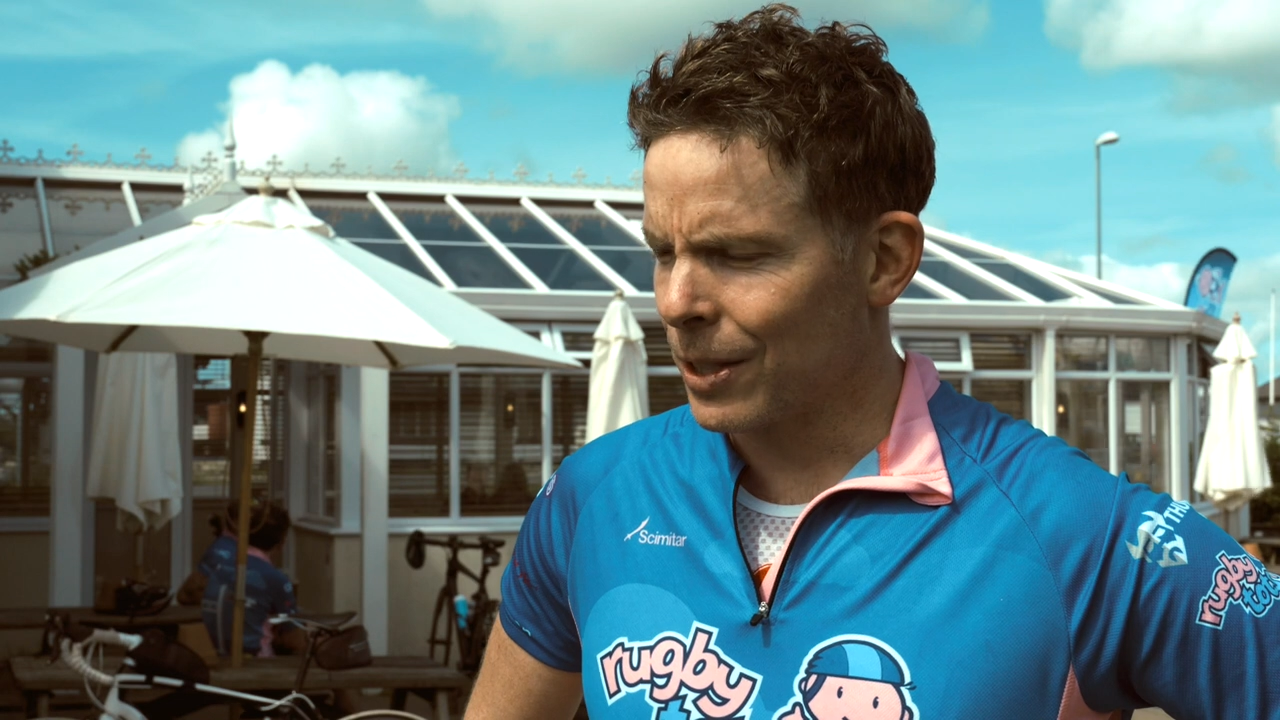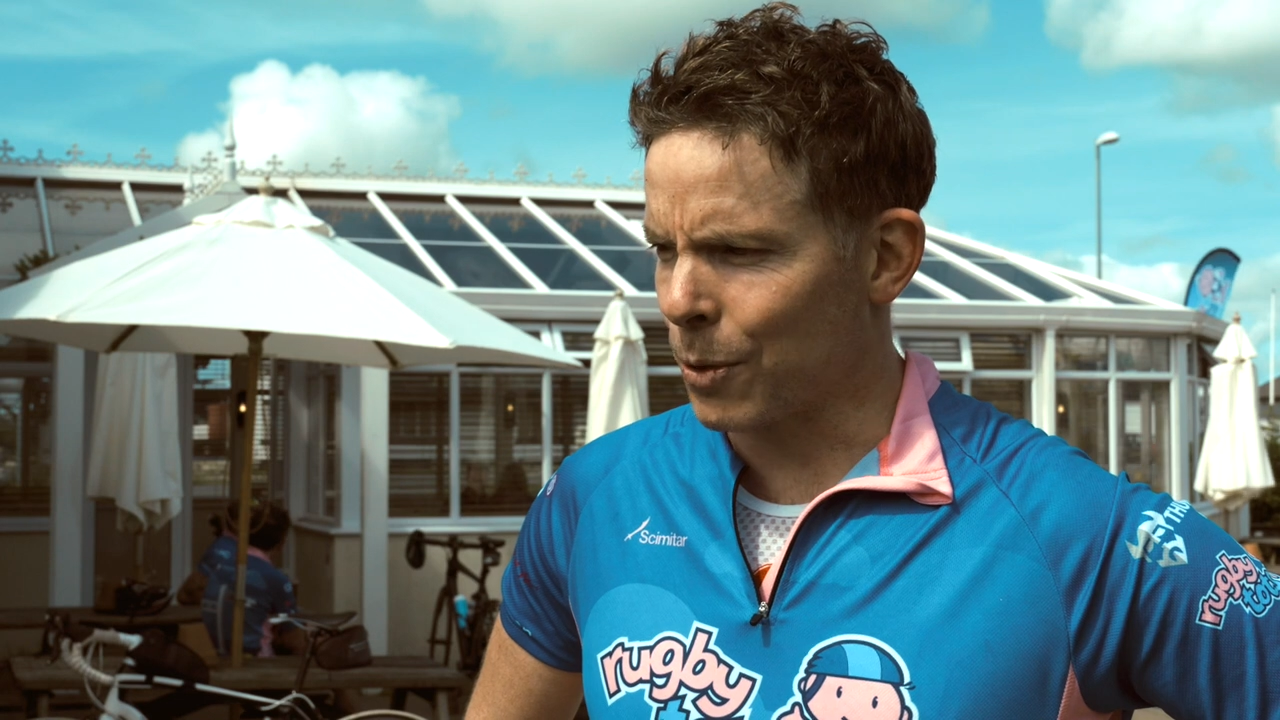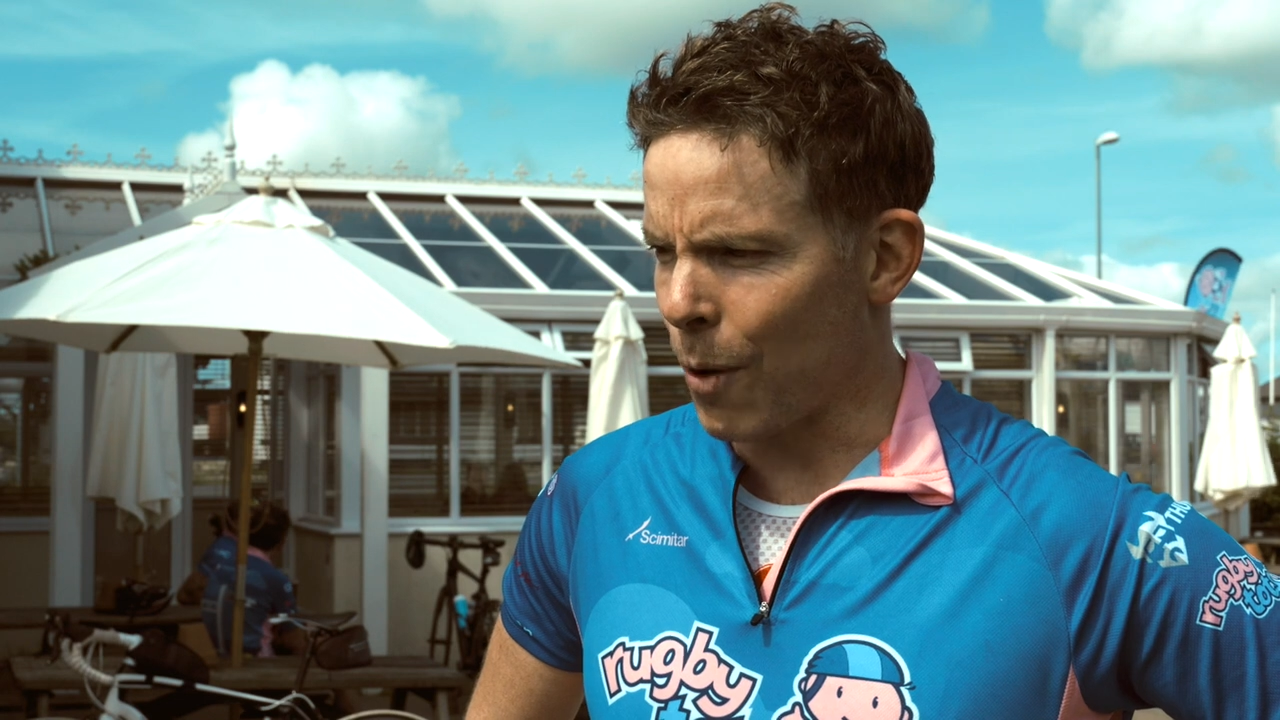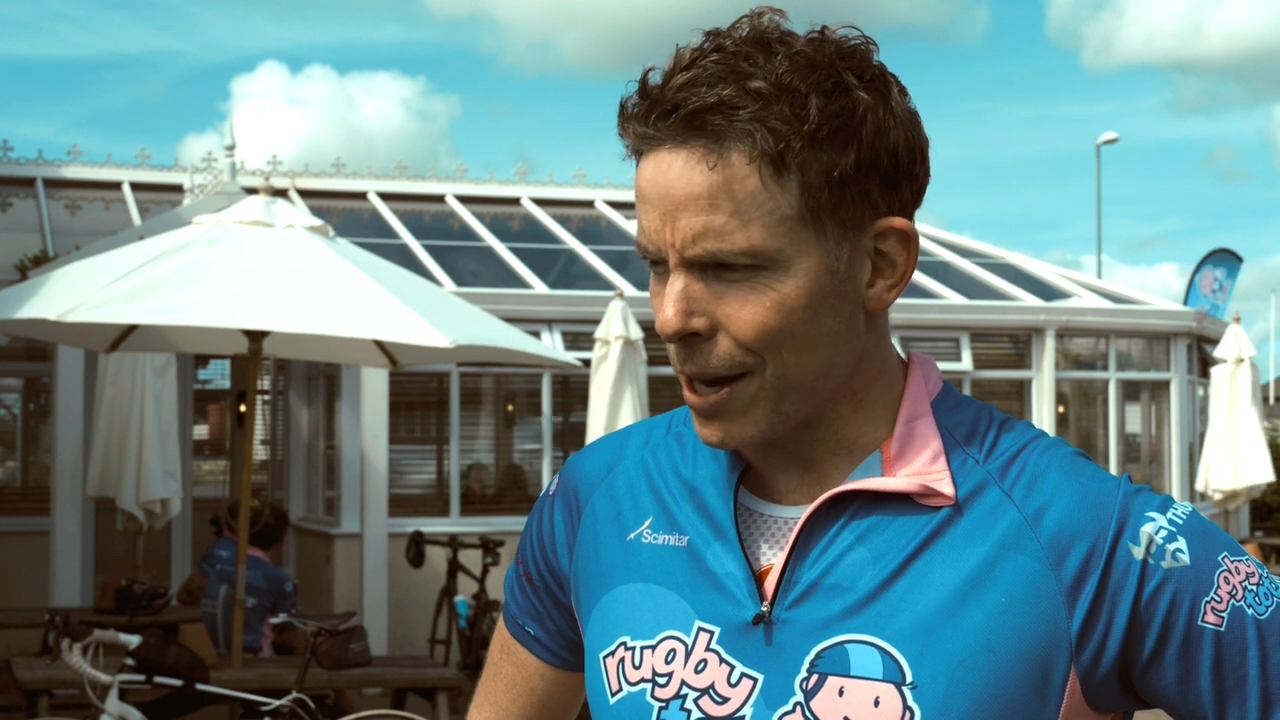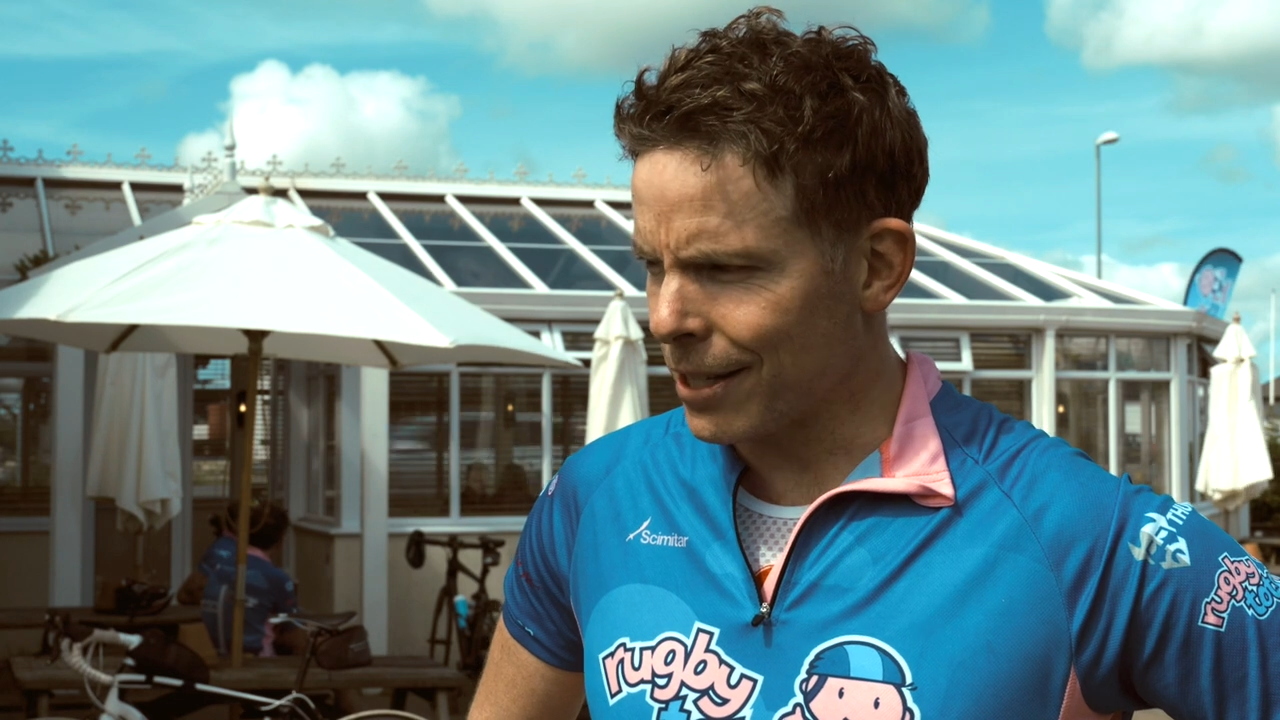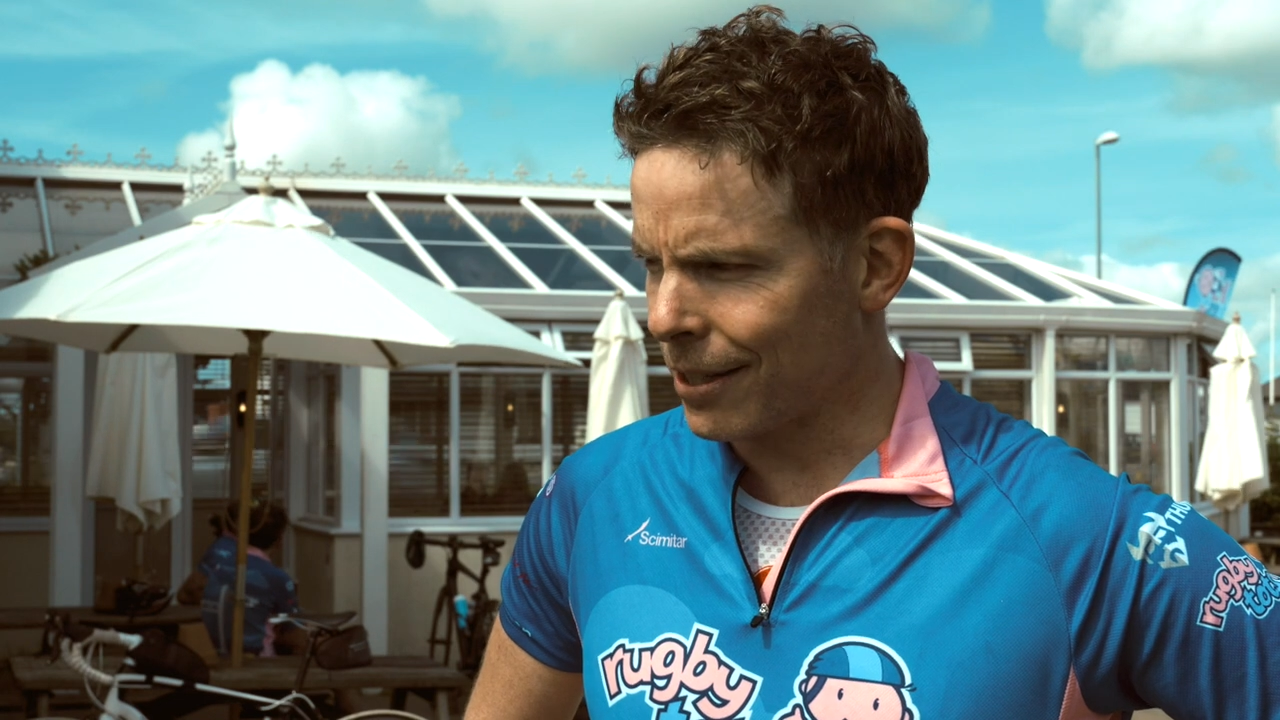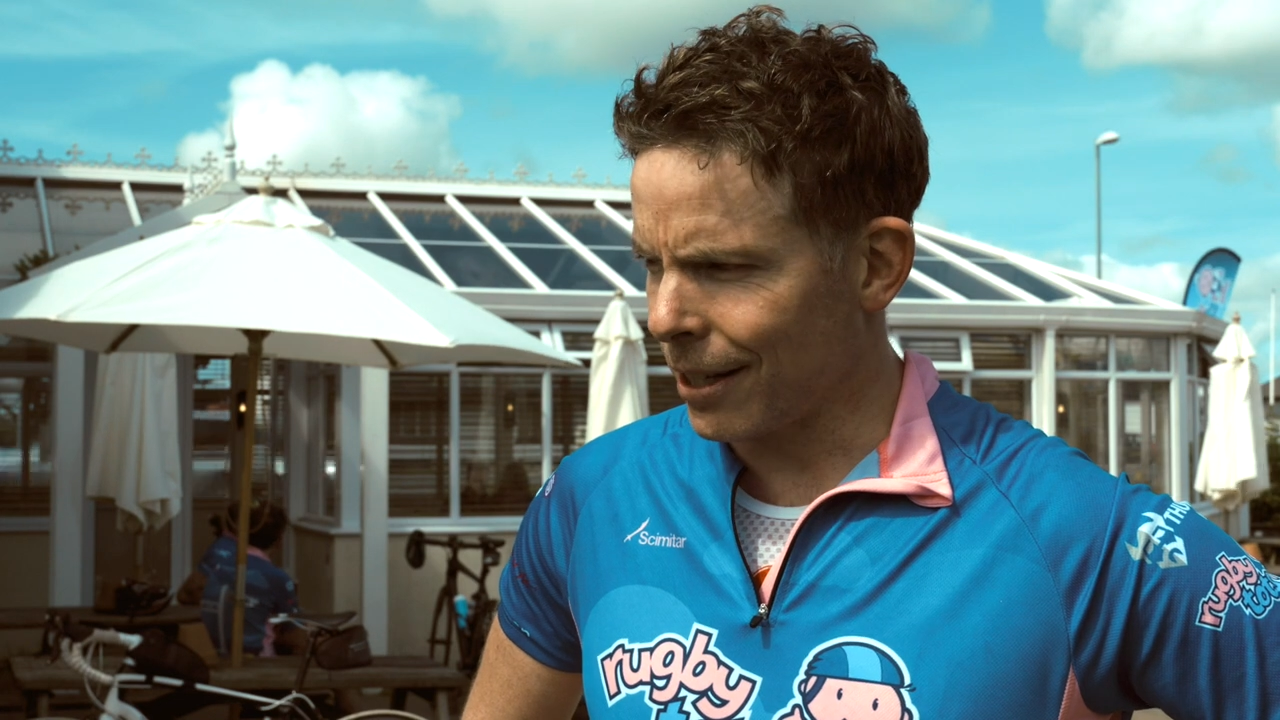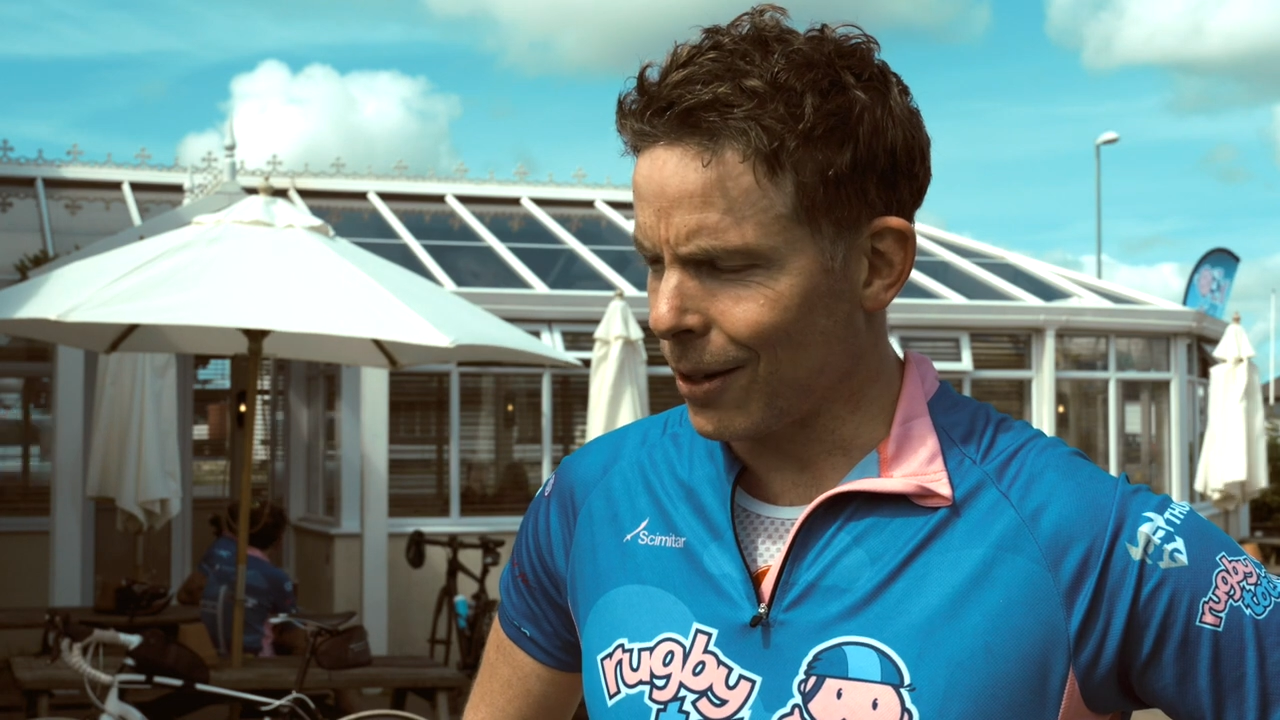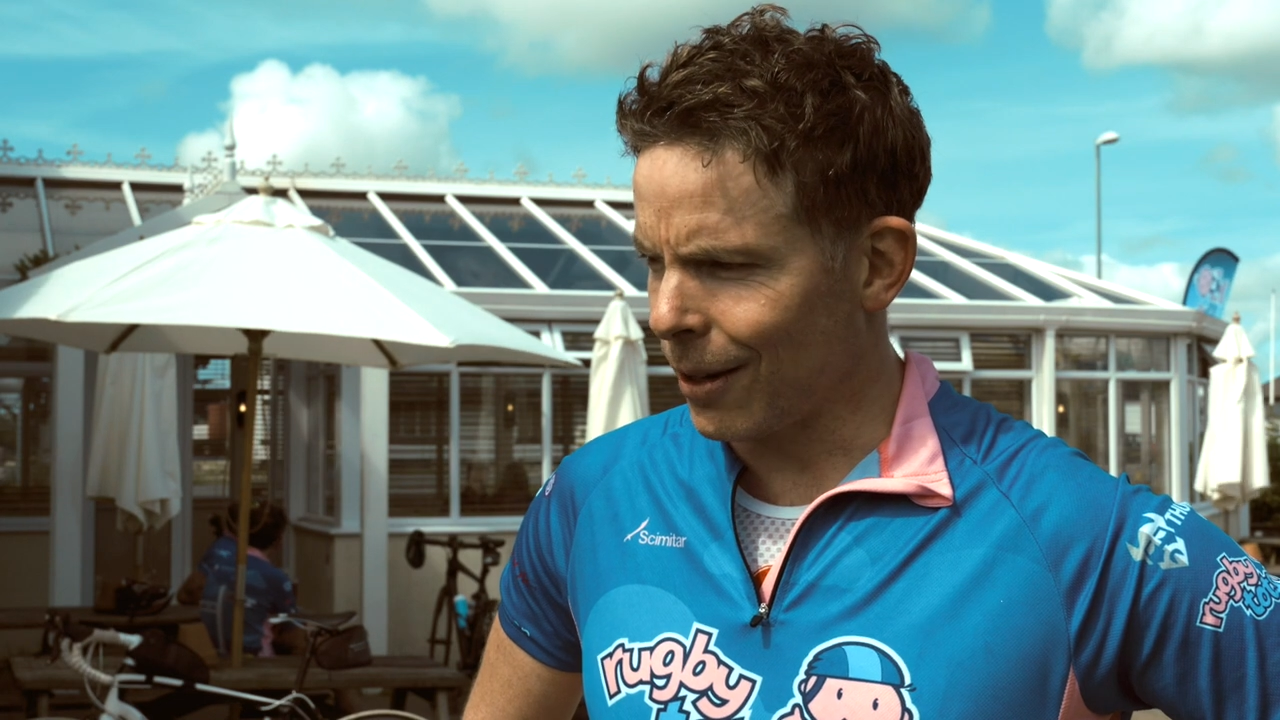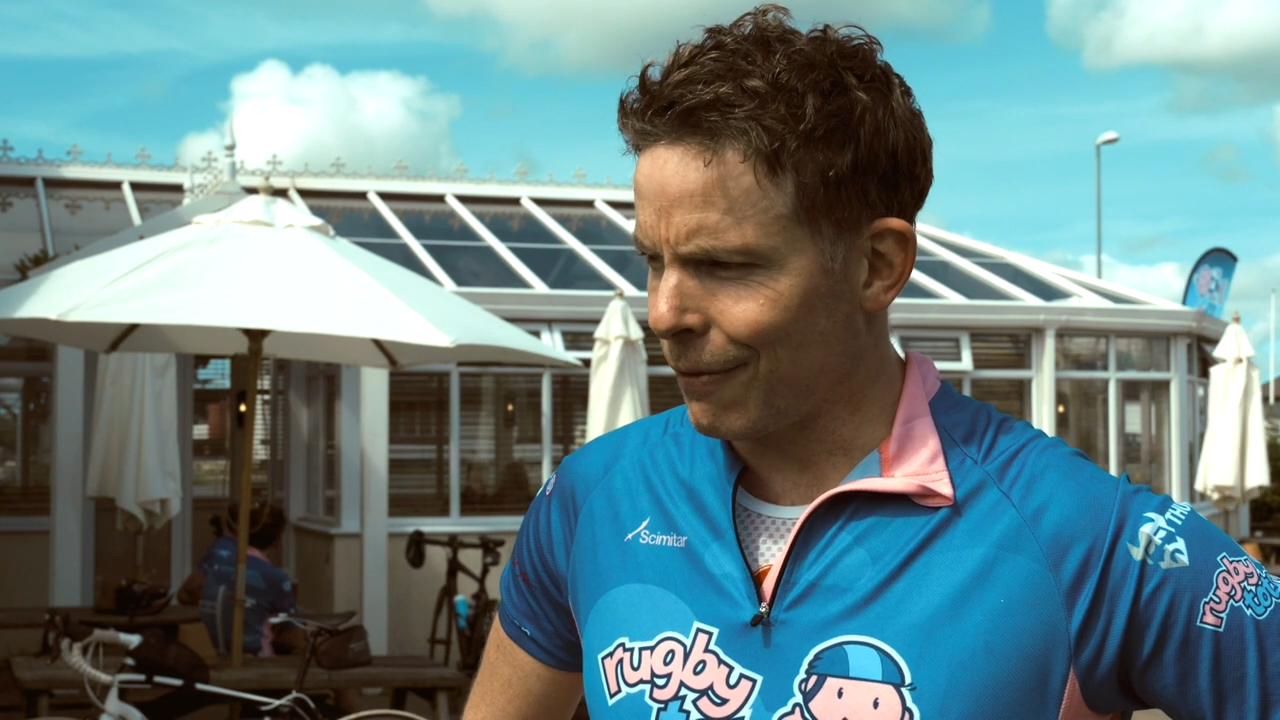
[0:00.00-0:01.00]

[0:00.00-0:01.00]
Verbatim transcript: twice and got,